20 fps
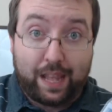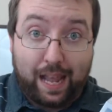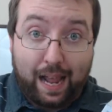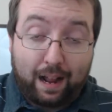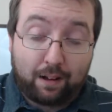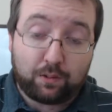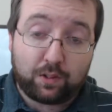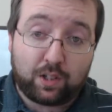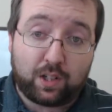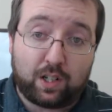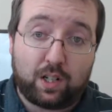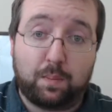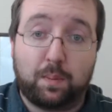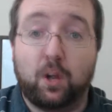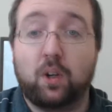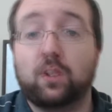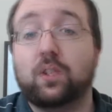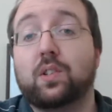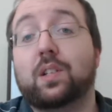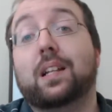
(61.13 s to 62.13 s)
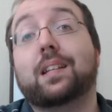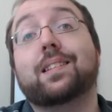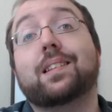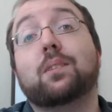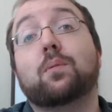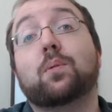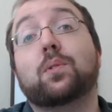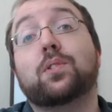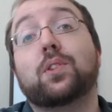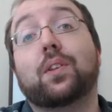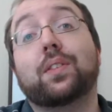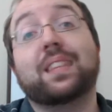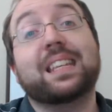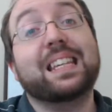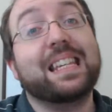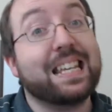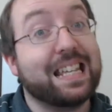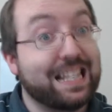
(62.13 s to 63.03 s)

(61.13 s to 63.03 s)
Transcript: the outside of the box. Let's see what's on the